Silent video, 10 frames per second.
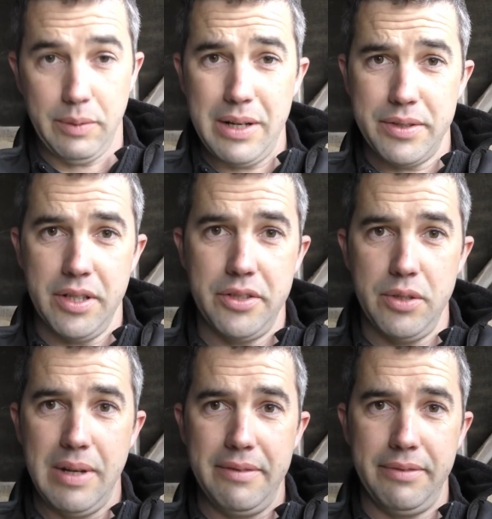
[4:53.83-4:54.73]
Whilst I
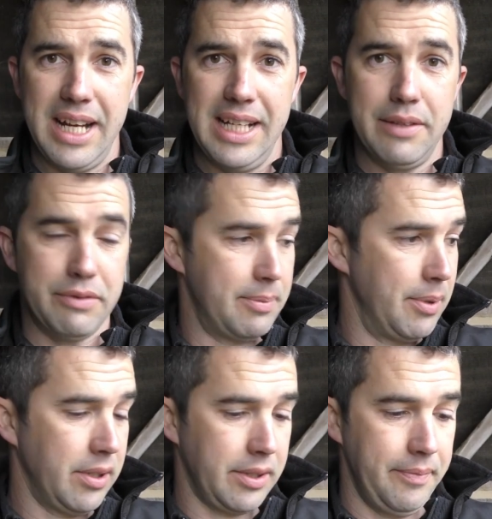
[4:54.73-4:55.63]
do have a leverage
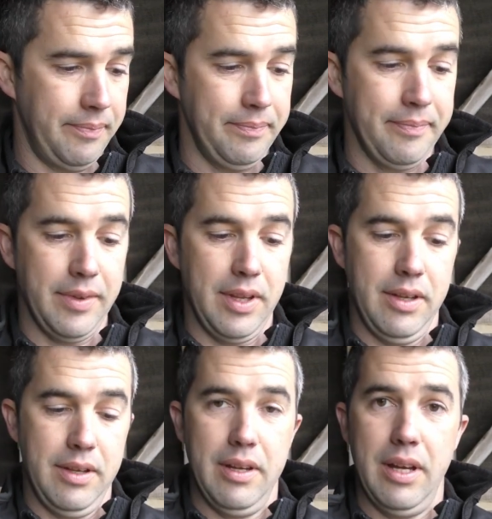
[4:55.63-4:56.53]
block,
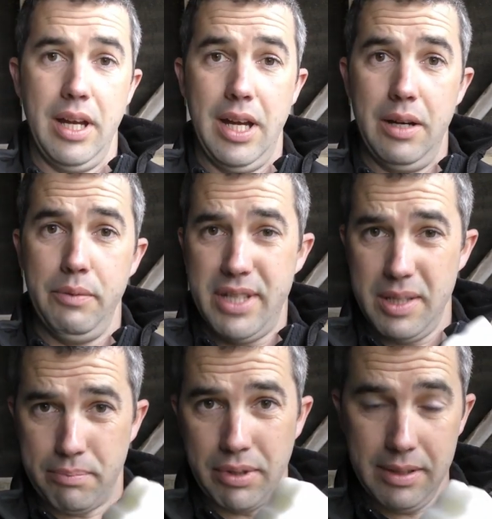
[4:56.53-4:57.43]
which
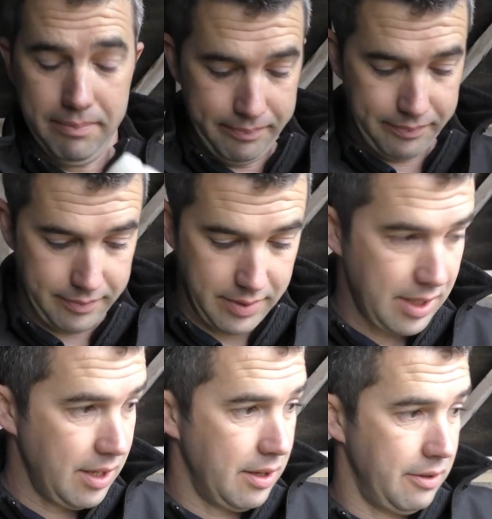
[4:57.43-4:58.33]
is brilliant,
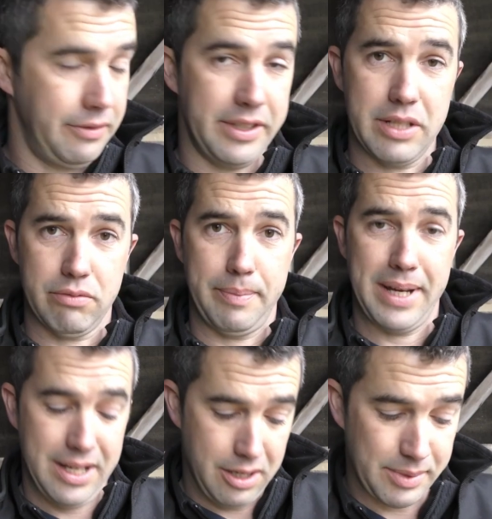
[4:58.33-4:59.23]
for this
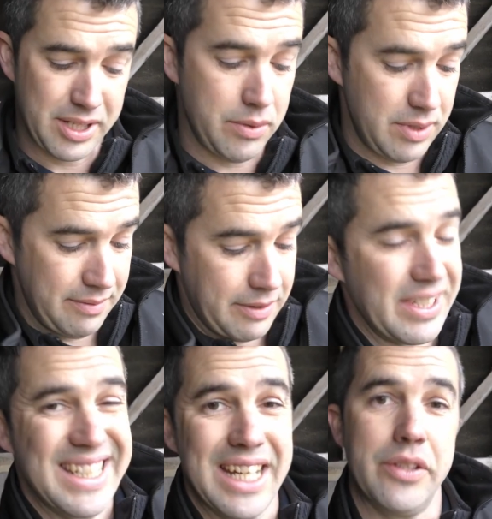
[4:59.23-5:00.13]
repair I'm going to use a
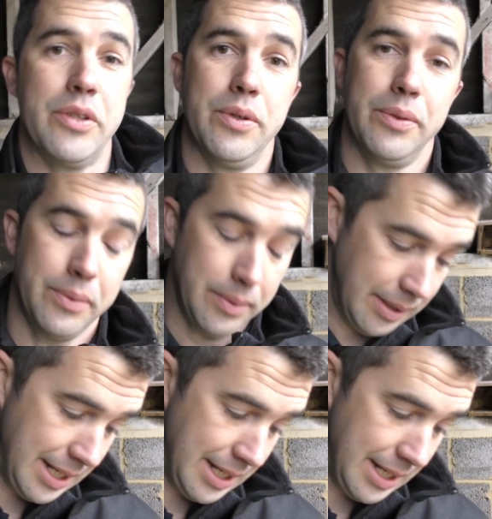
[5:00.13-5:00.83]
very technical